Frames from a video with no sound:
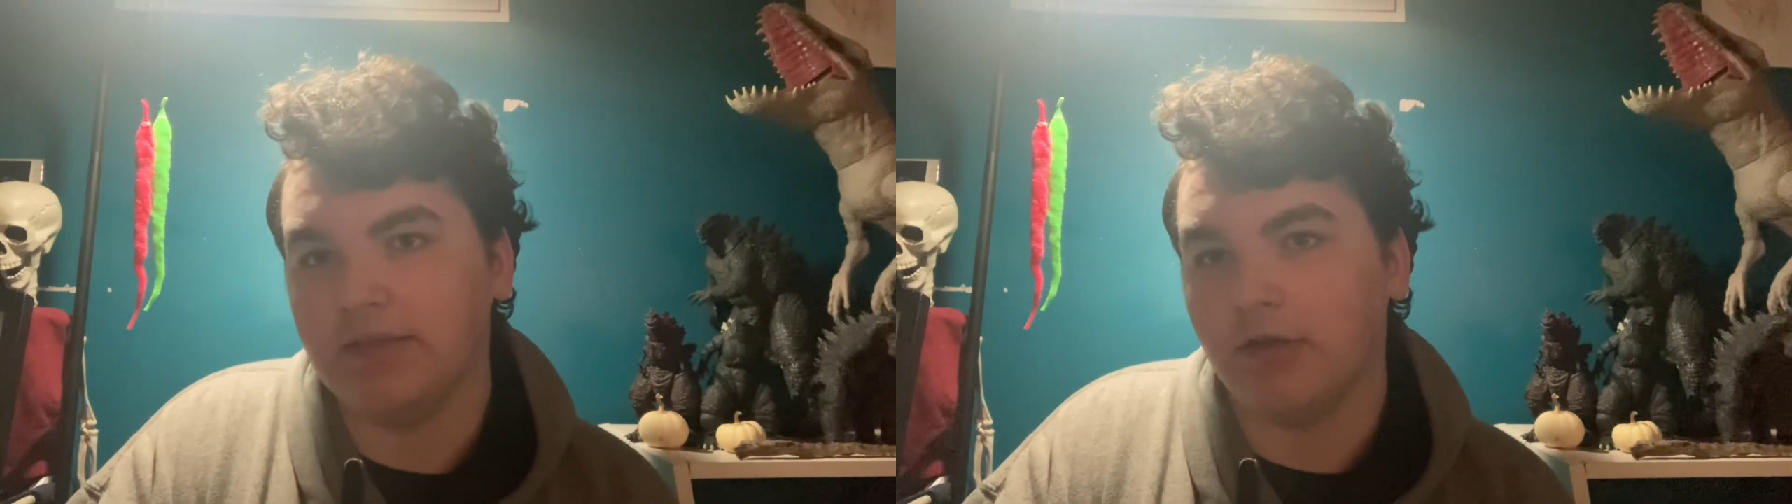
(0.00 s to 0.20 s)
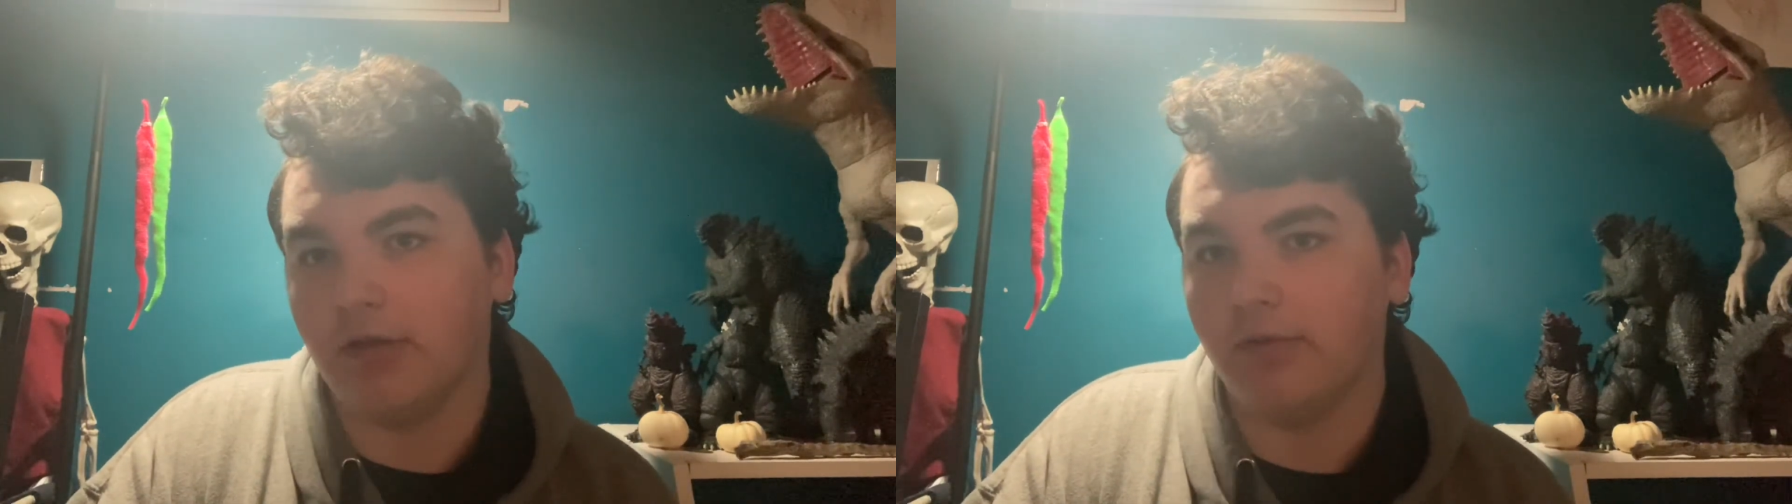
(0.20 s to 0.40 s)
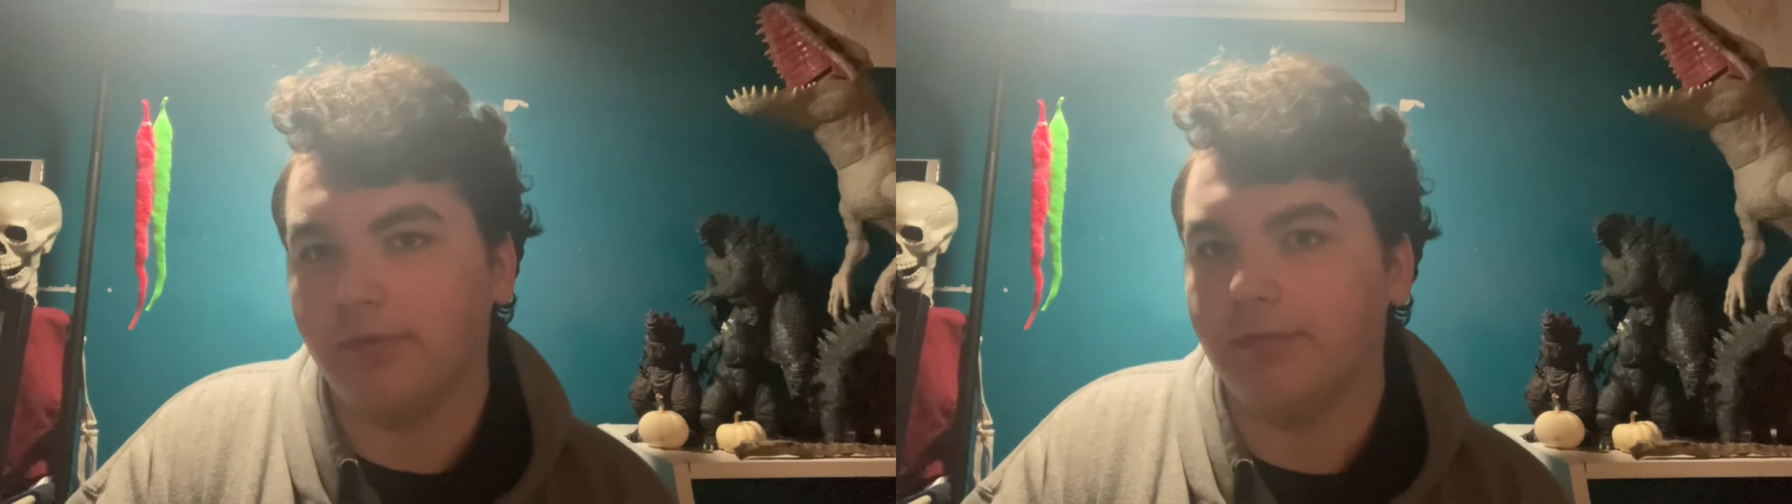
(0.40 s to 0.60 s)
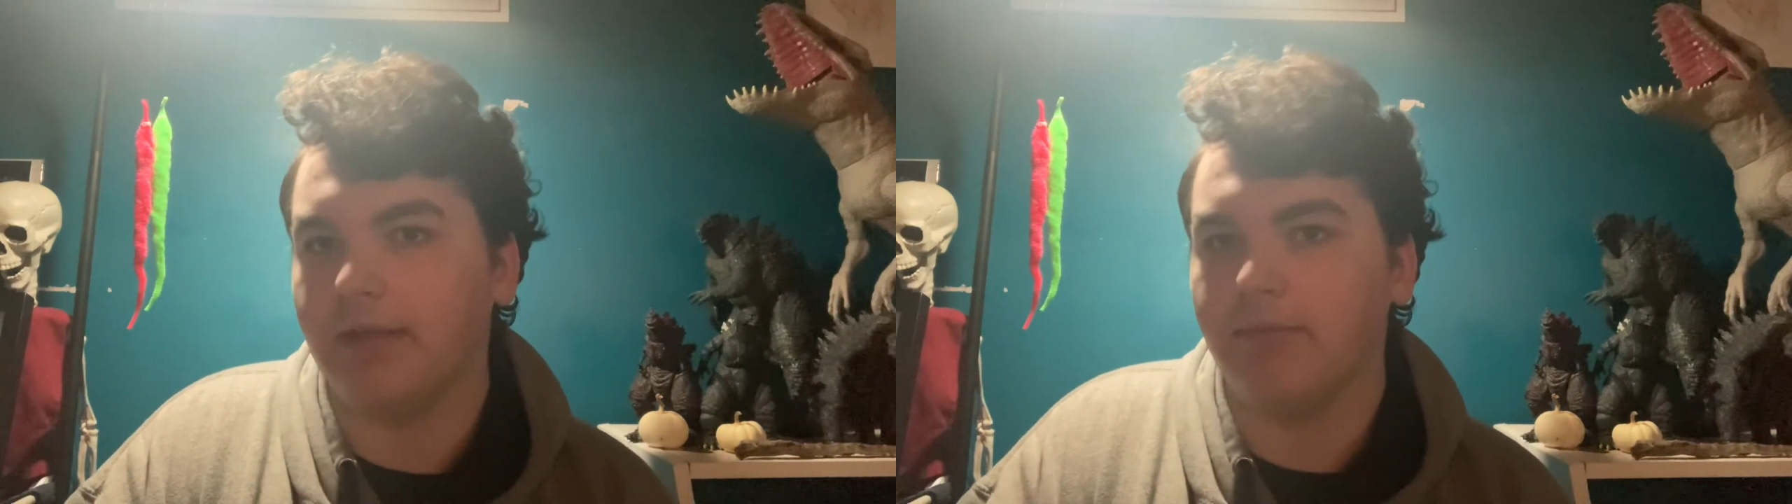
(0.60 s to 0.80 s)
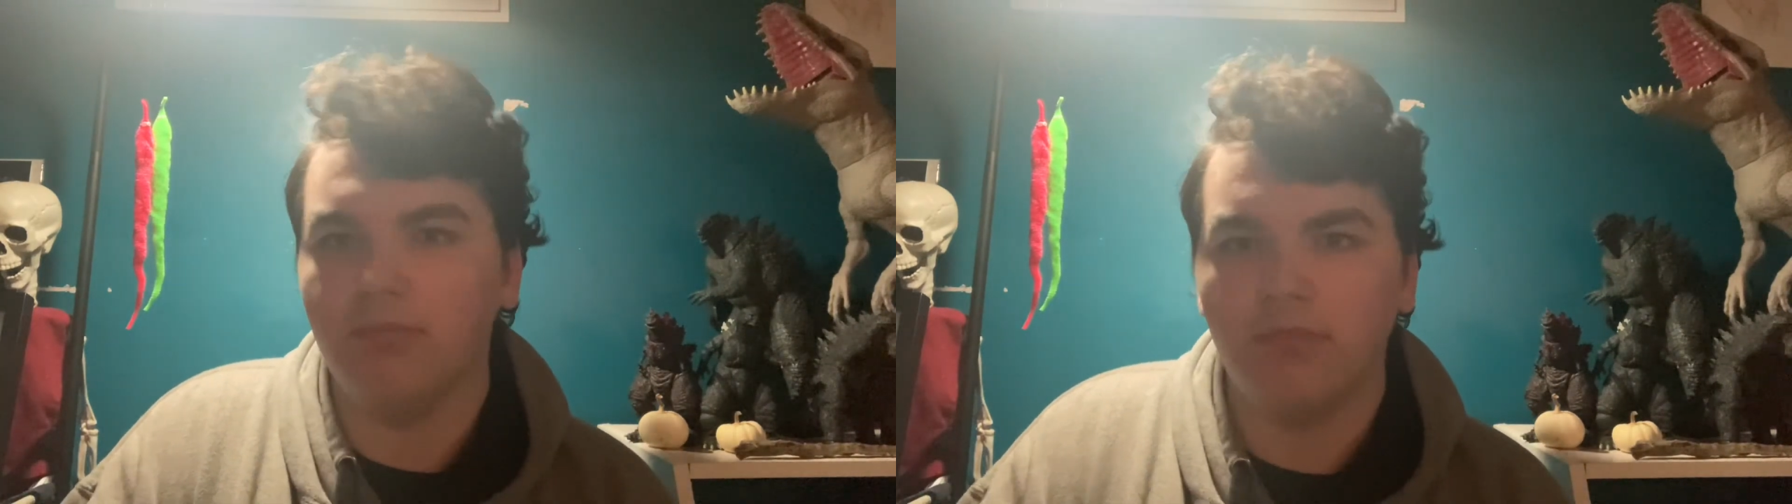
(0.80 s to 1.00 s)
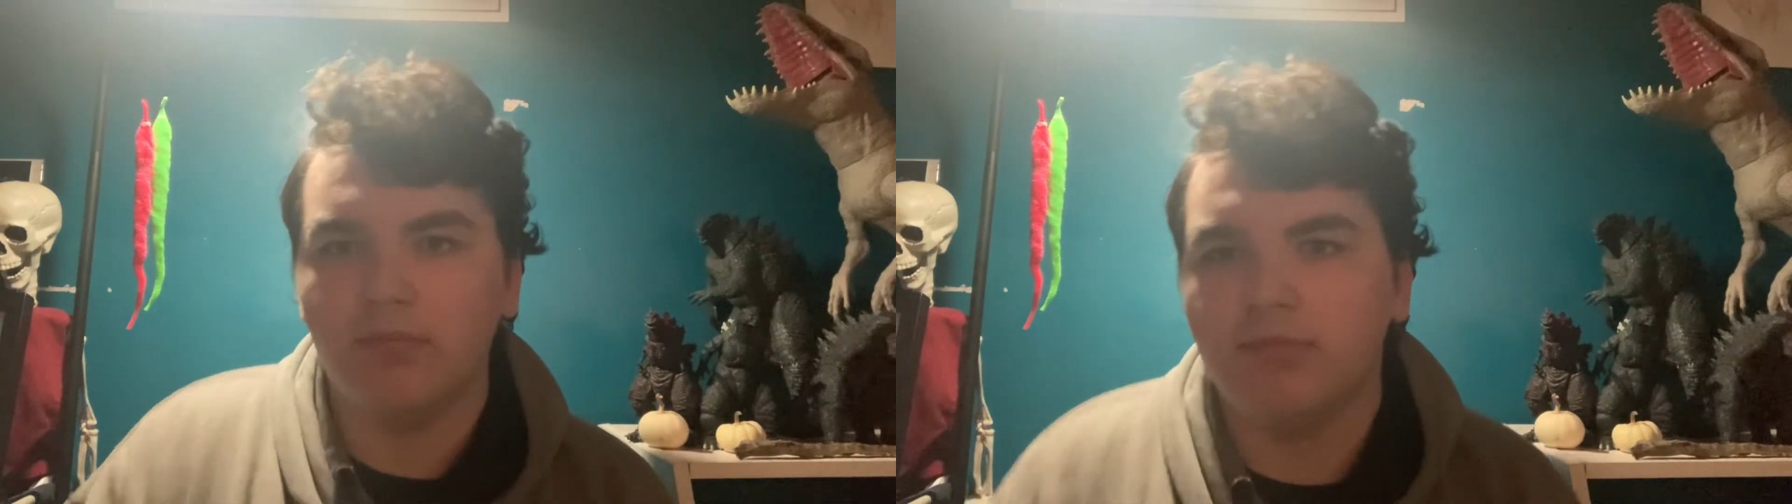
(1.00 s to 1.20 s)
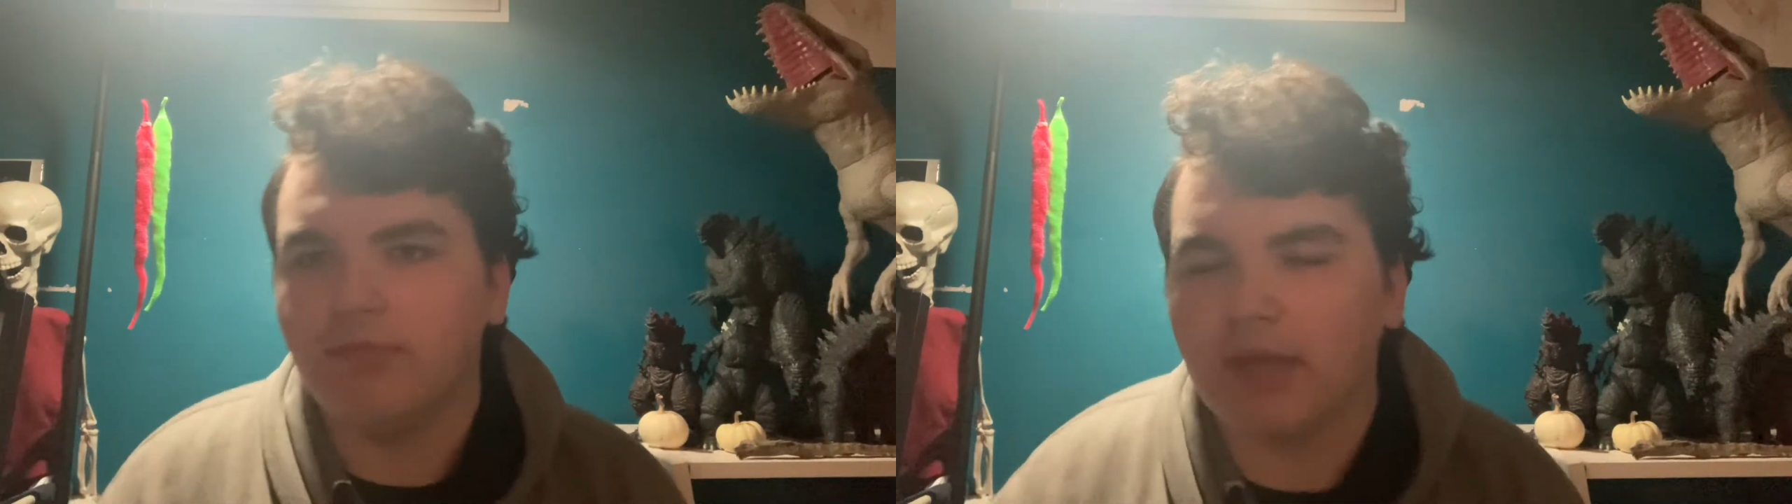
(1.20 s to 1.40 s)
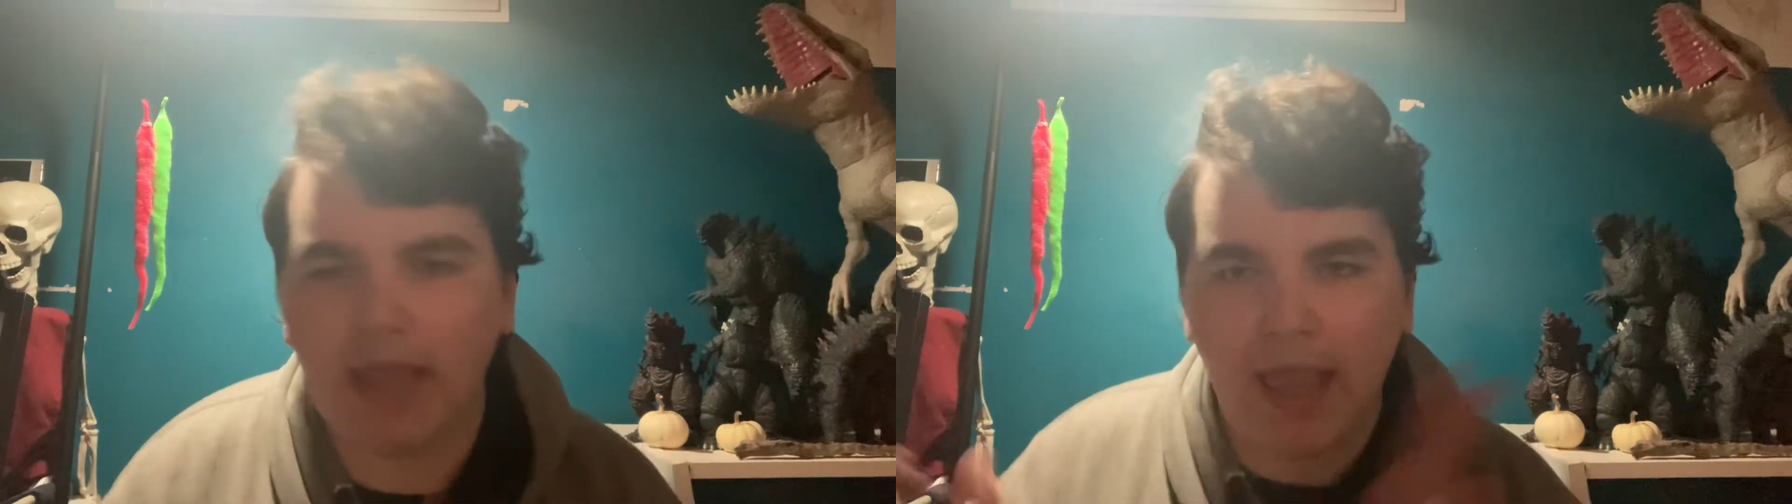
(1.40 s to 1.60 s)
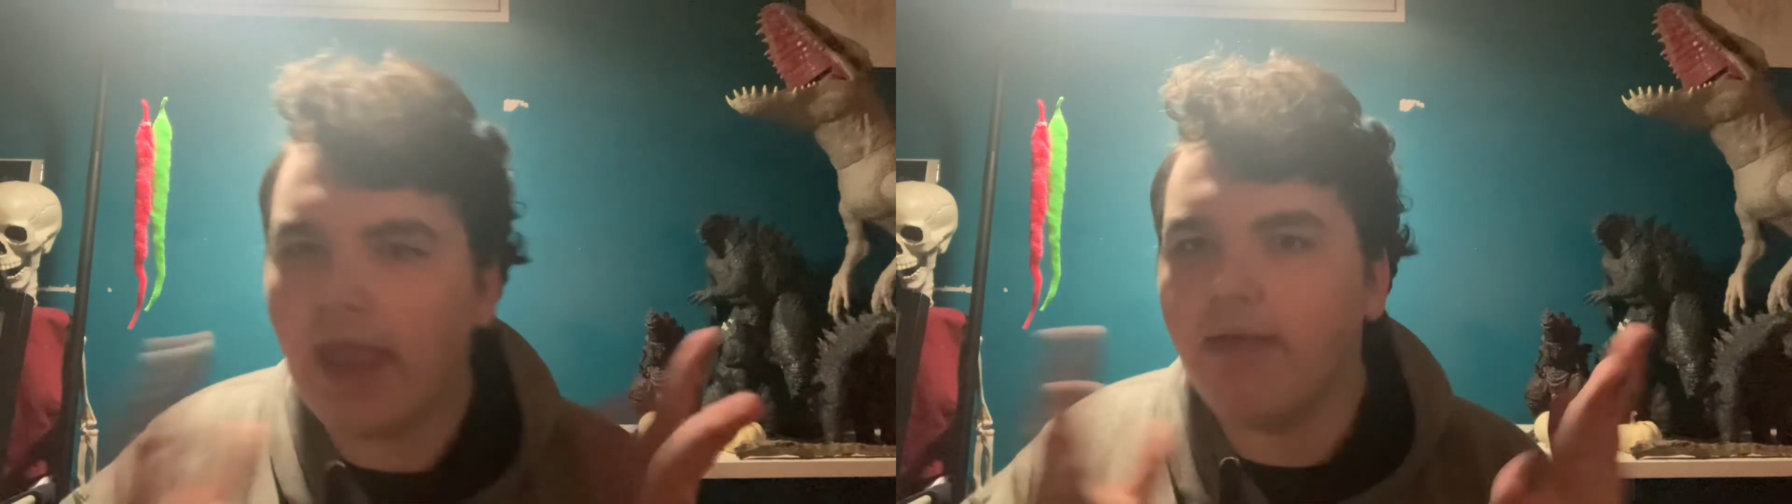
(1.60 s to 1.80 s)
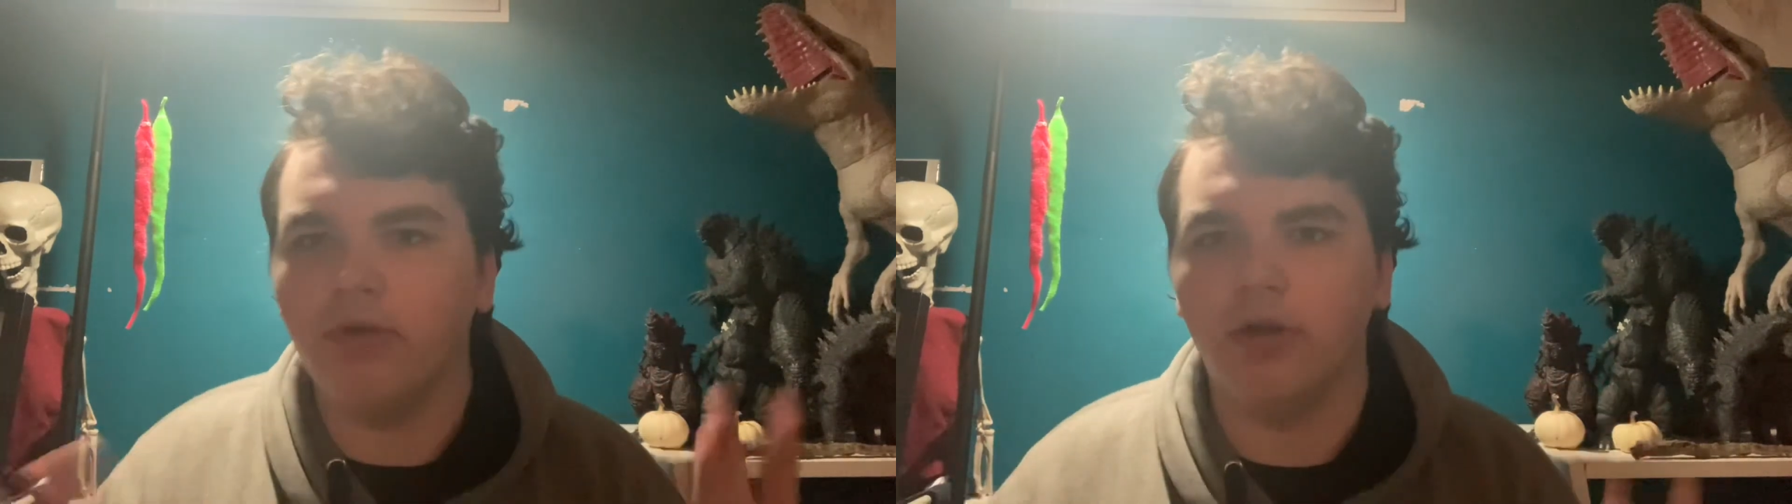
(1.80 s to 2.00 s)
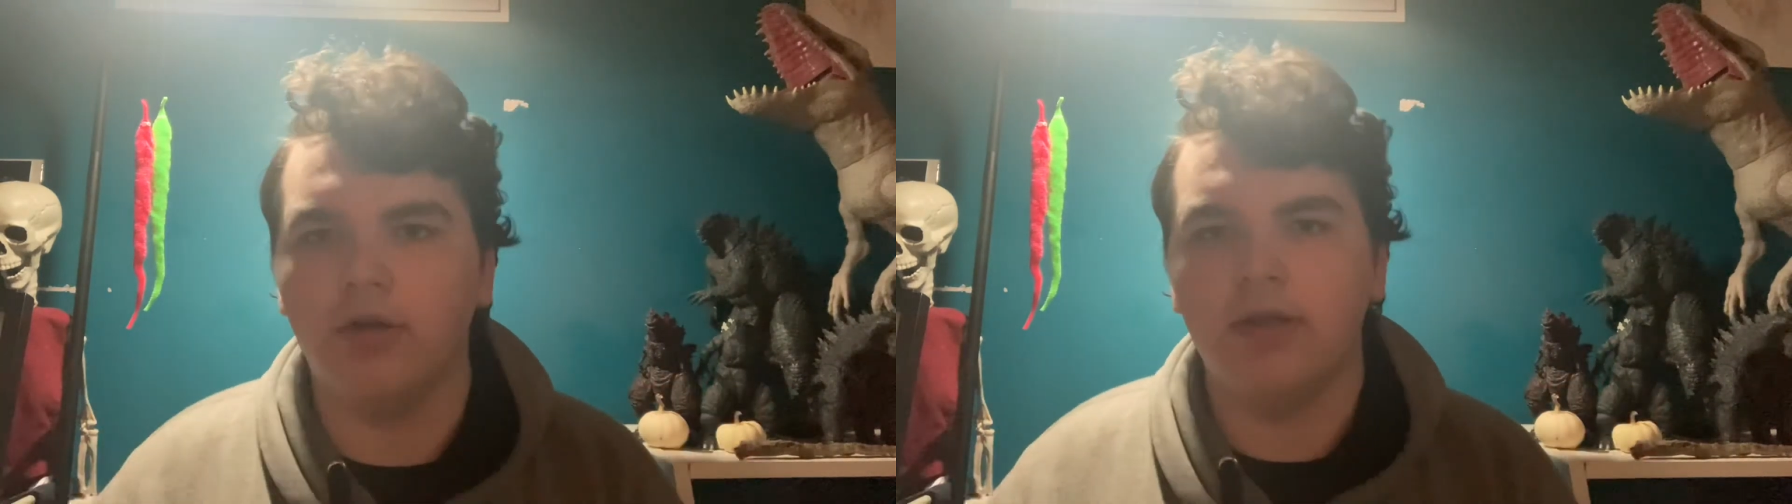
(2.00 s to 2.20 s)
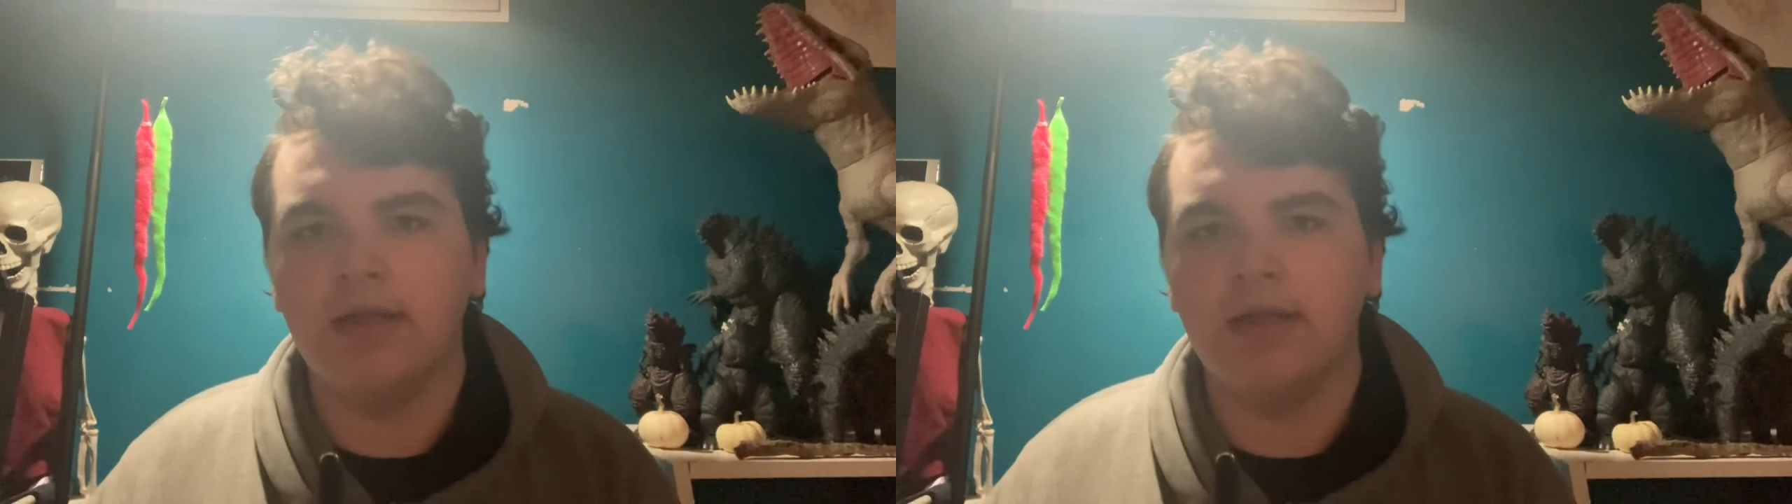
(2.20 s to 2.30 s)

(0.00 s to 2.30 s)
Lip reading: all of like ever,